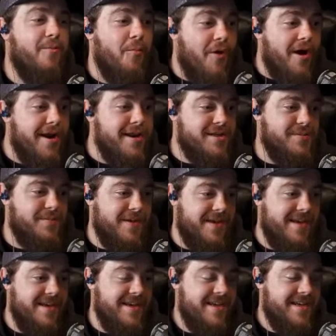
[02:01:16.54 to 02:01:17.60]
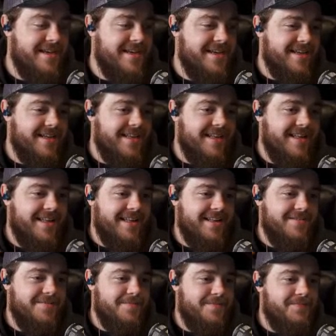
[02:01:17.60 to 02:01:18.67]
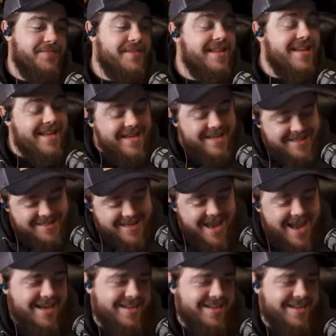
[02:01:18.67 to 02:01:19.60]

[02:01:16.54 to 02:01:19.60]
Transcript: That was exactly the way you wanted it without considering